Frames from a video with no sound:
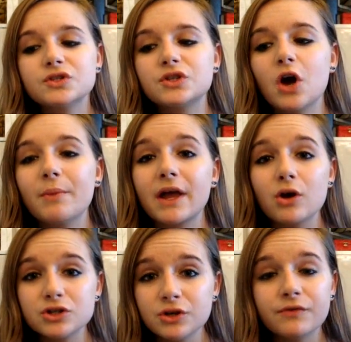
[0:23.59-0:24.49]
So my
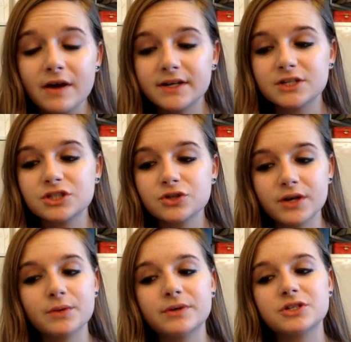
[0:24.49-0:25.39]
go-to foundation
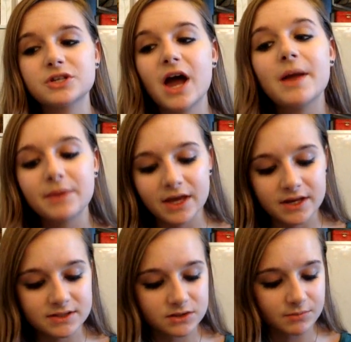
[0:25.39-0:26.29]
during the winter time
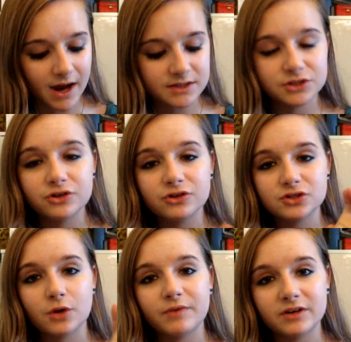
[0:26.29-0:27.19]
is MAC
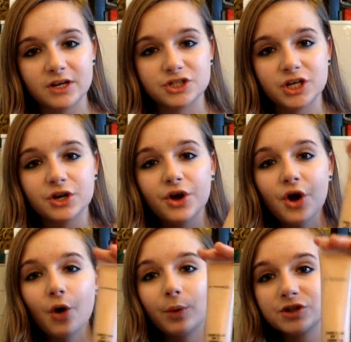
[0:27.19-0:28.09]
Studio Sculpt Foundation,
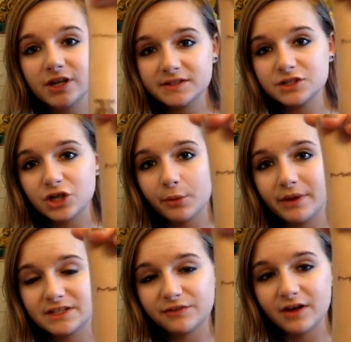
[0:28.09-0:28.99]
which is a
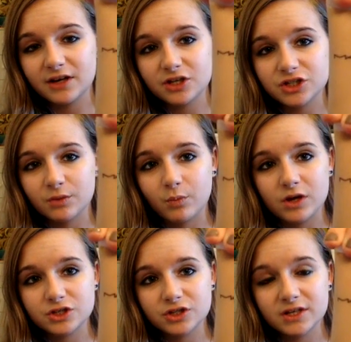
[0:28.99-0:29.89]
gel-based foundation
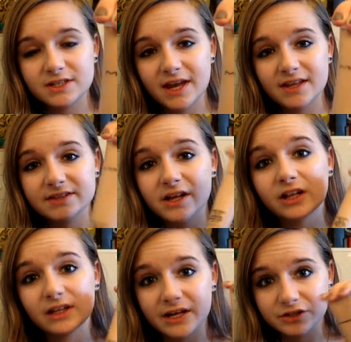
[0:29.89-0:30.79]
which contains
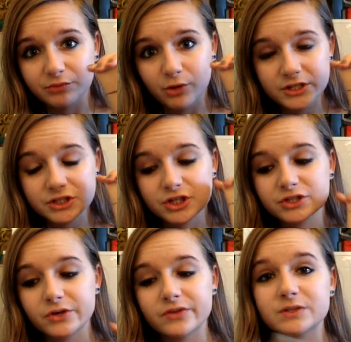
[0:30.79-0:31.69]
a lot of
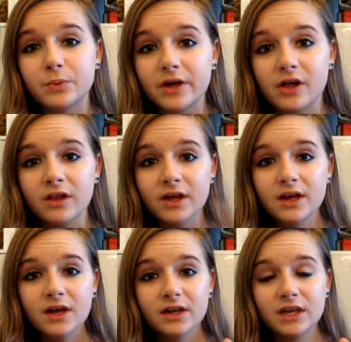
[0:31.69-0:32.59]
moisture. So this will
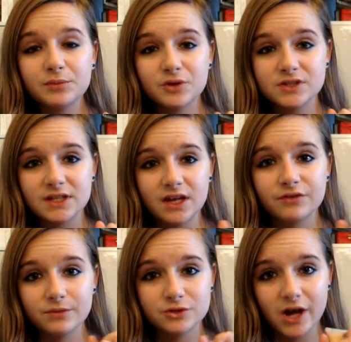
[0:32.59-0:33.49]
keep your
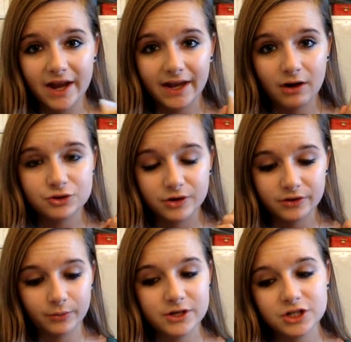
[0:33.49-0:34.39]
skin from drying out
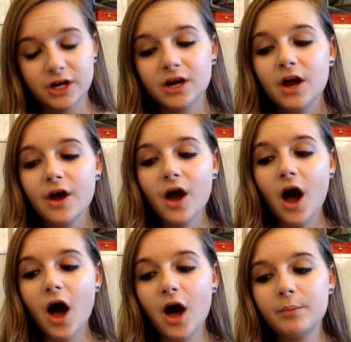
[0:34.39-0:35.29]
during the winter,
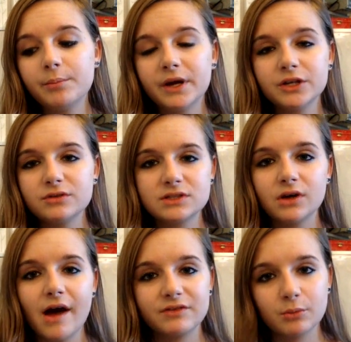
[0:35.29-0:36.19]
but you
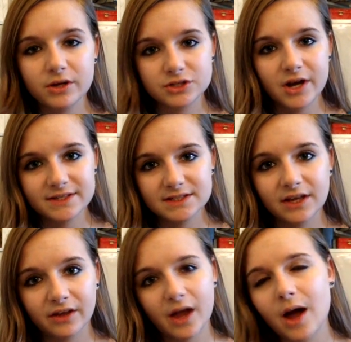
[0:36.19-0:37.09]
still have to moisturize
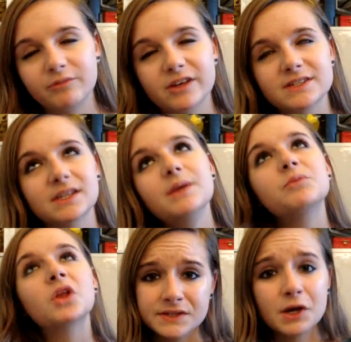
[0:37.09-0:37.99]
daily,
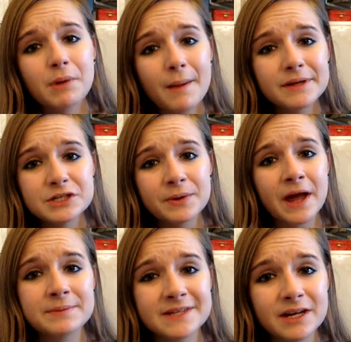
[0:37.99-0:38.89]
obviously. So I'll probably do
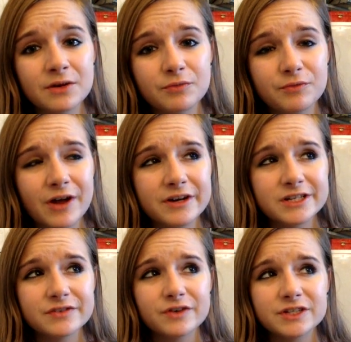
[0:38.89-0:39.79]
an updated
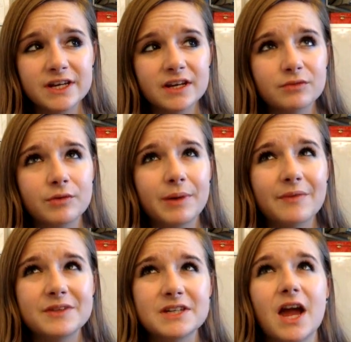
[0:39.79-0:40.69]
foundation routine
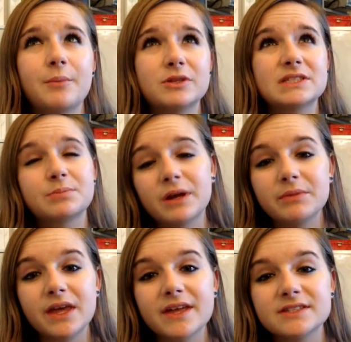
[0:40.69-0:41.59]
about the time when
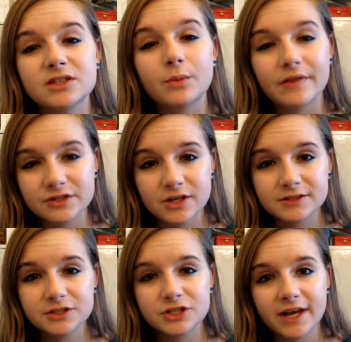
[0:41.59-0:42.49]
spring begins and the weather
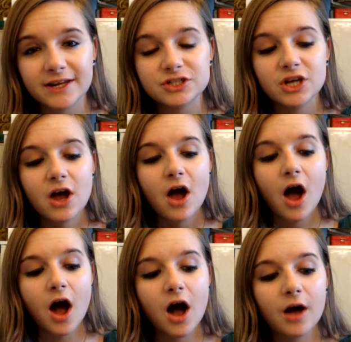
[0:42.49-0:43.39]
starts to change.
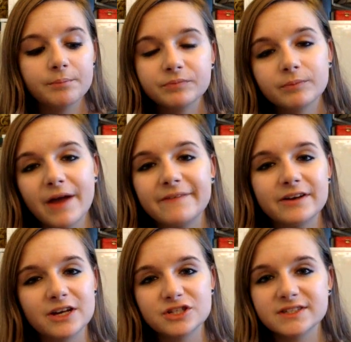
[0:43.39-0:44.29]
My
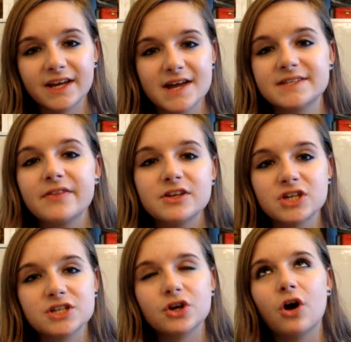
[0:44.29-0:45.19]
foundations, like I said, they
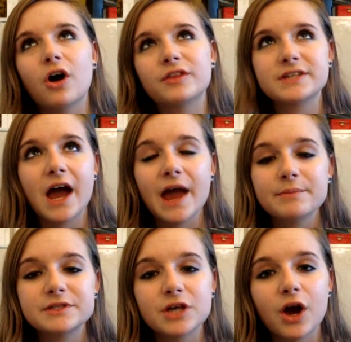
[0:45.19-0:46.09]
change all the
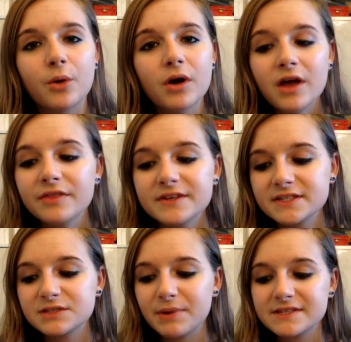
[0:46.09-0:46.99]
time. So
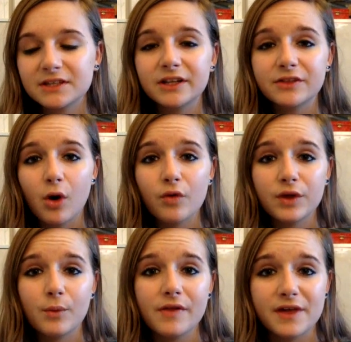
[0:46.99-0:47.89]
this is basically the
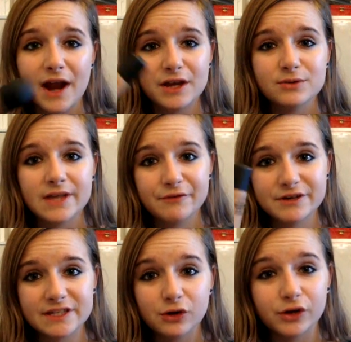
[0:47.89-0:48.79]
only one that I use
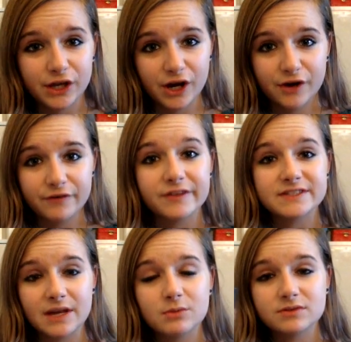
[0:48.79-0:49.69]
every single year for
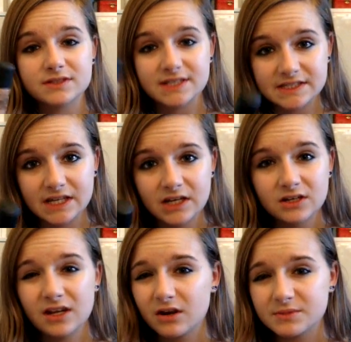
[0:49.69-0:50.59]
the same season.
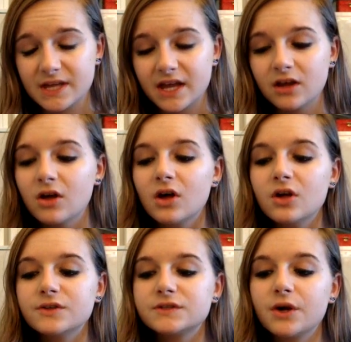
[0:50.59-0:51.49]
You get what I'm saying?
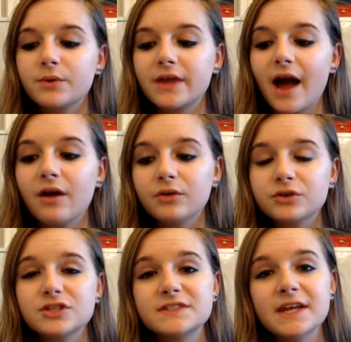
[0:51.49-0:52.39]
So yeah,
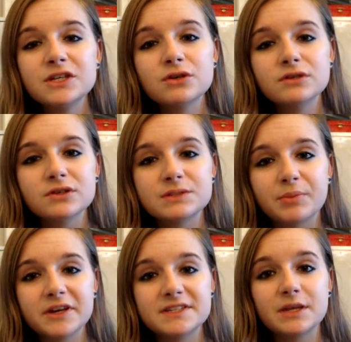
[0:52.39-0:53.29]
just stay tuned till
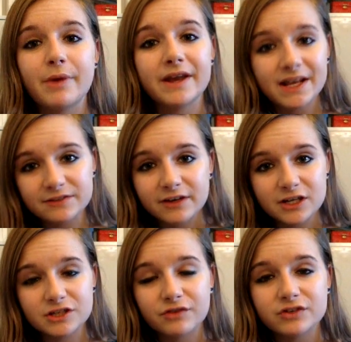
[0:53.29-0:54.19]
spring to see my next
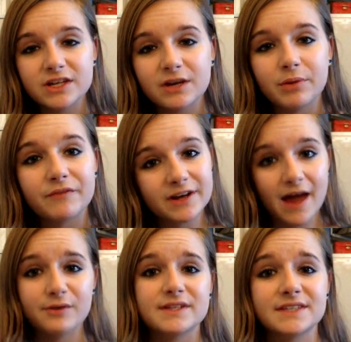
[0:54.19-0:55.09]
foundation routine, but for
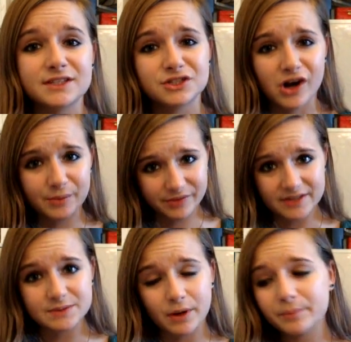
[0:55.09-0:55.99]
now, let's get started
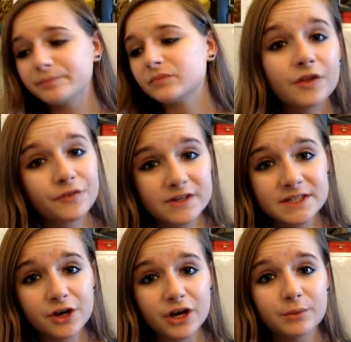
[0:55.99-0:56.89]
with this one. So the
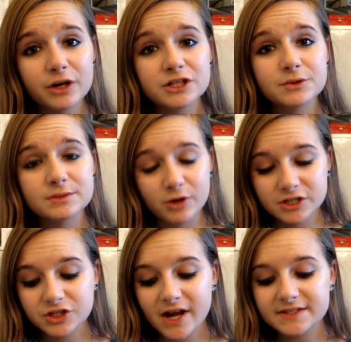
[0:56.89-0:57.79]
first thing you're going to want to do is
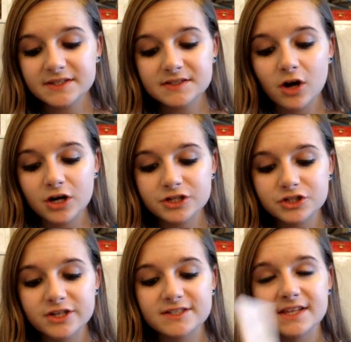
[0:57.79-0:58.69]
moisturize. This is Artistry